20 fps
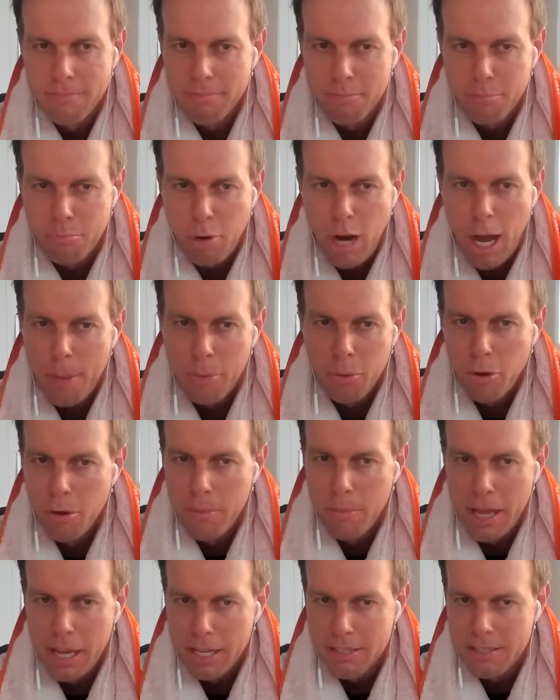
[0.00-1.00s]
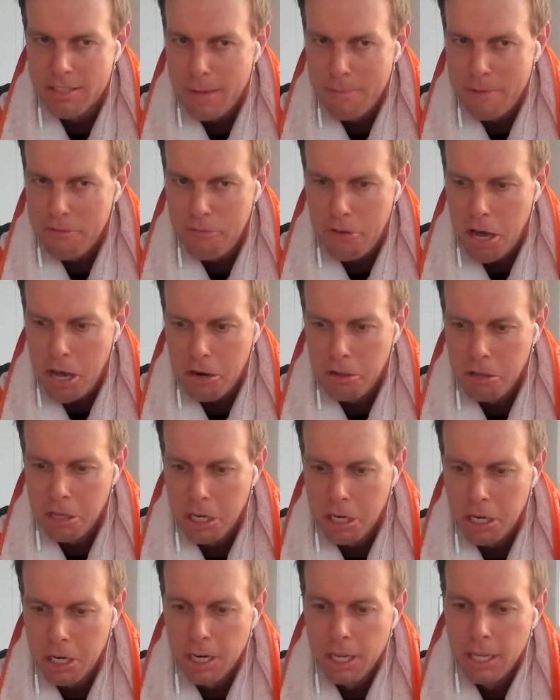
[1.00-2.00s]
probably will make a semifinal
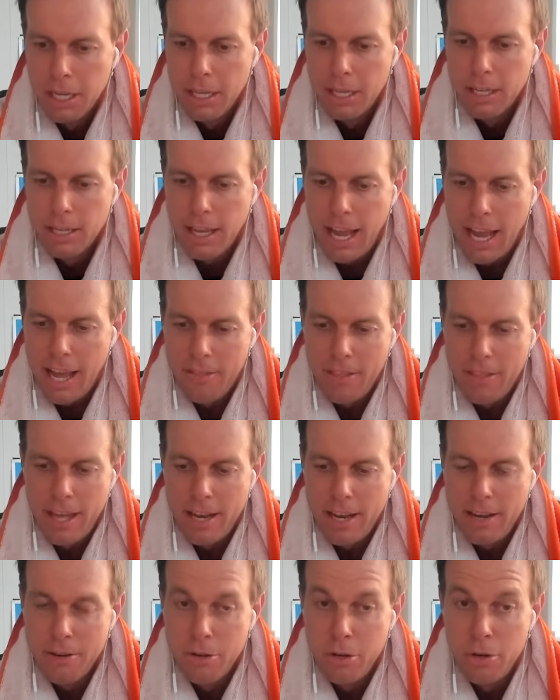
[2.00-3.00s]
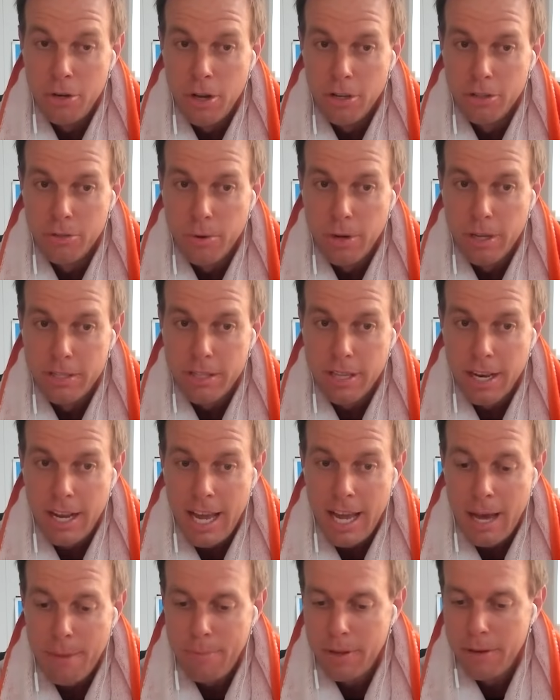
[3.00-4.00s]
here, and then who knows what's going to
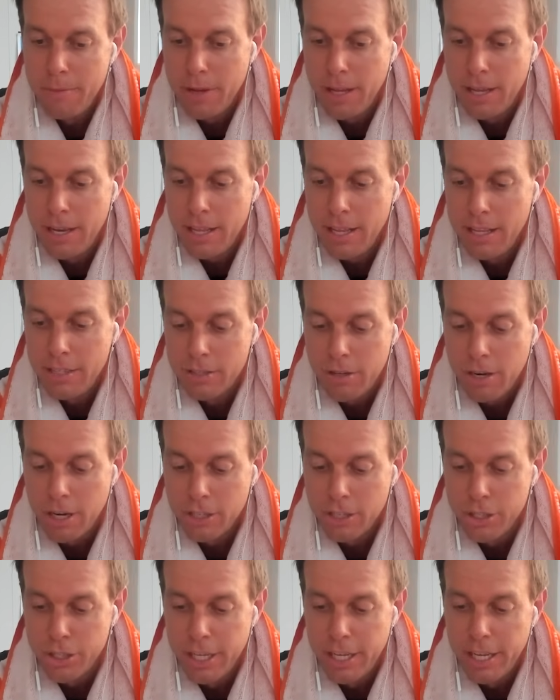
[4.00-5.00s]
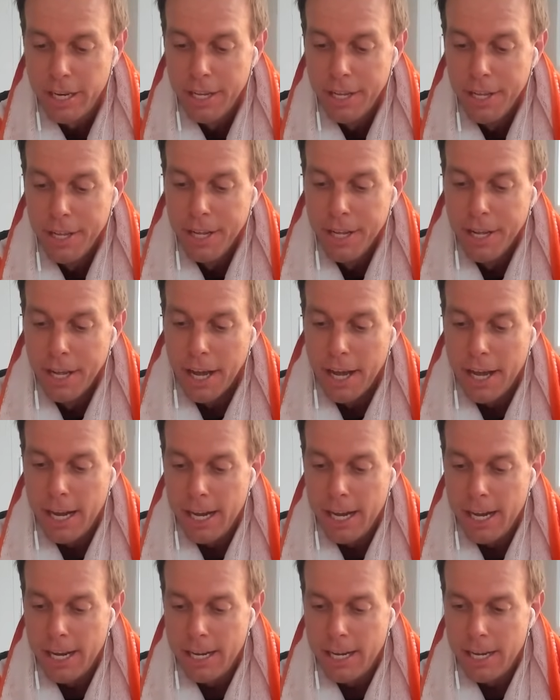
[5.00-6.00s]
happen, but he's crushing it.
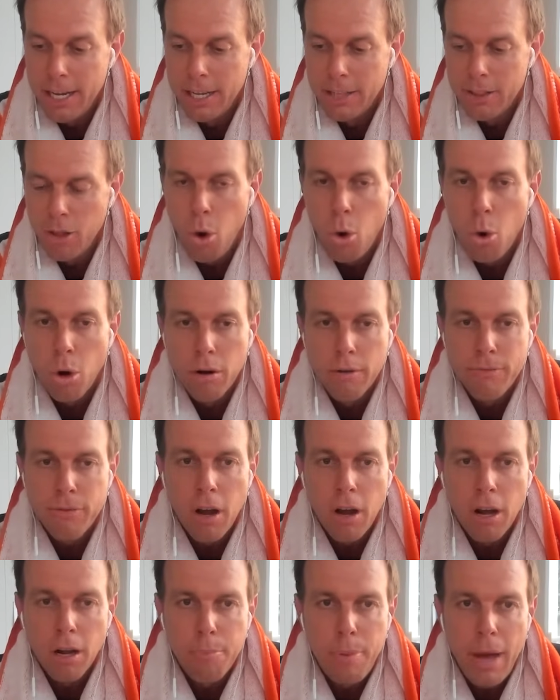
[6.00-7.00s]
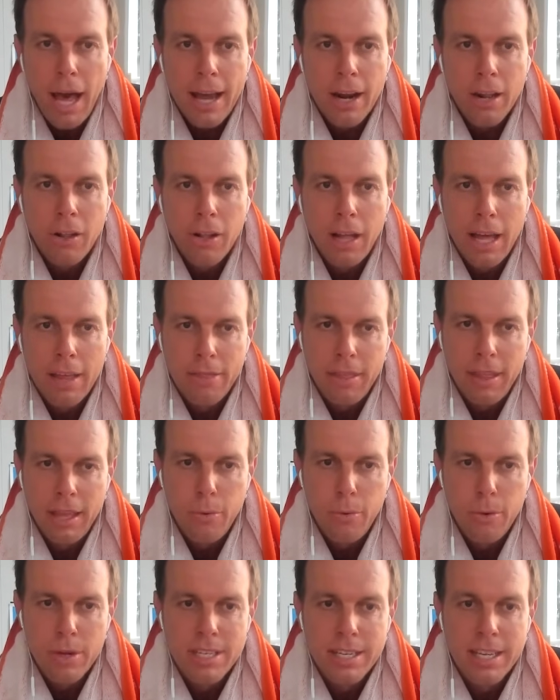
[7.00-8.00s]
The Horned Frog battle, I
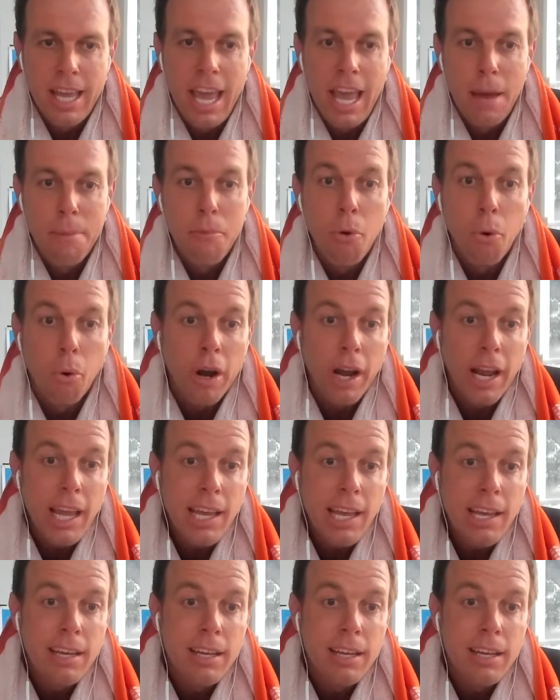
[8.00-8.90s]
think, went to Cam Norrie.